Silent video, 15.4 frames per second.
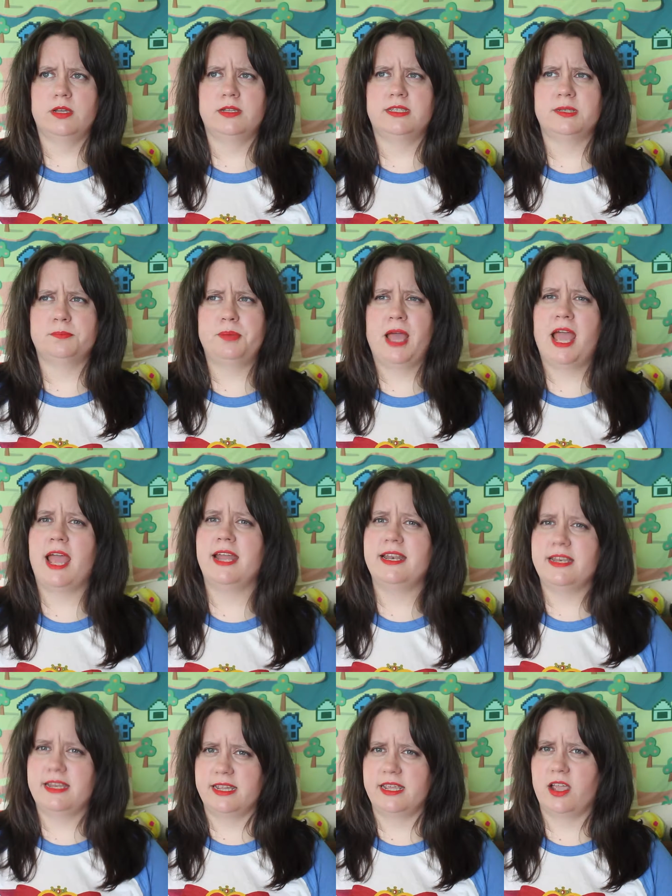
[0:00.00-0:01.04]

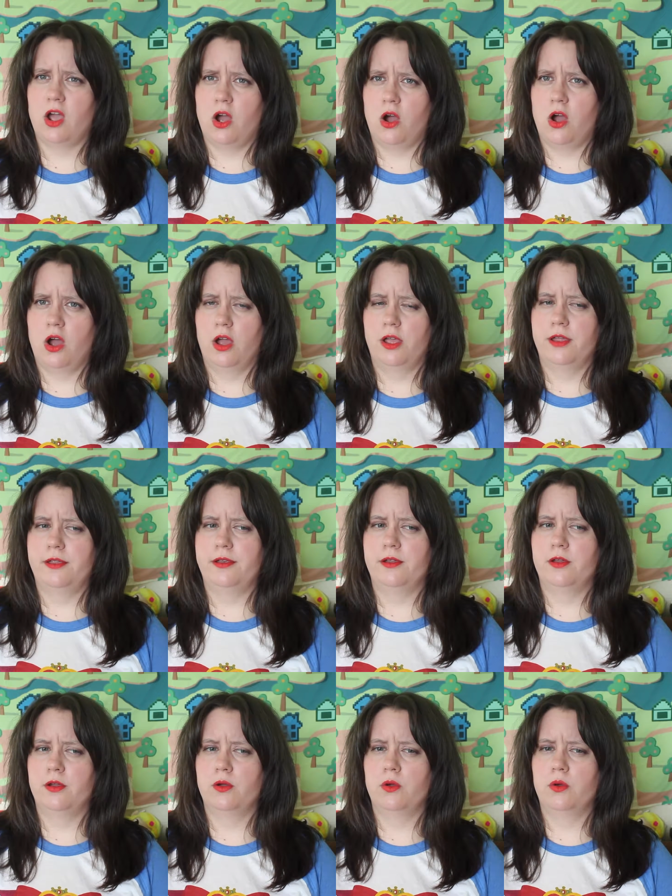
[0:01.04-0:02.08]
depending
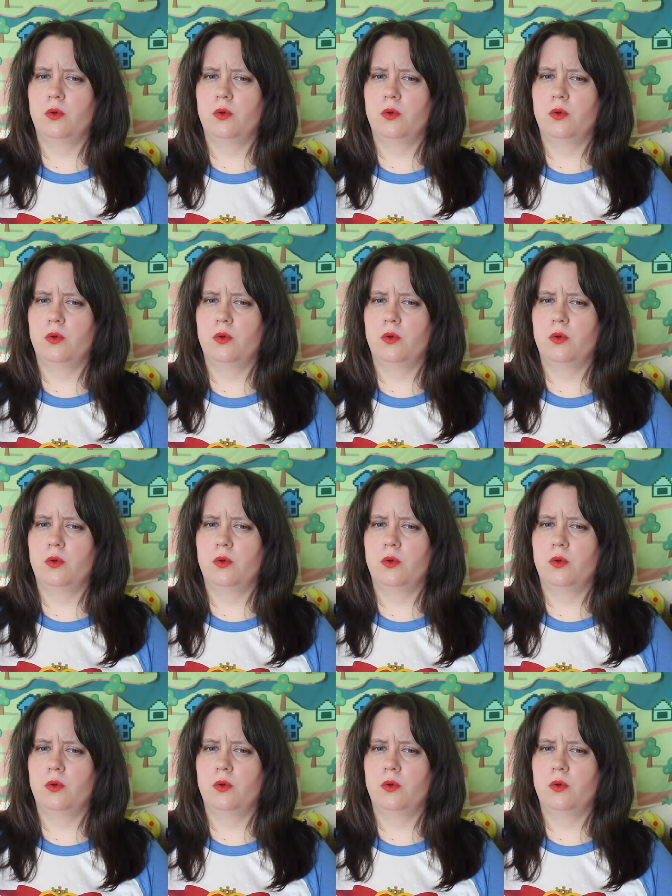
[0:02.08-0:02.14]
on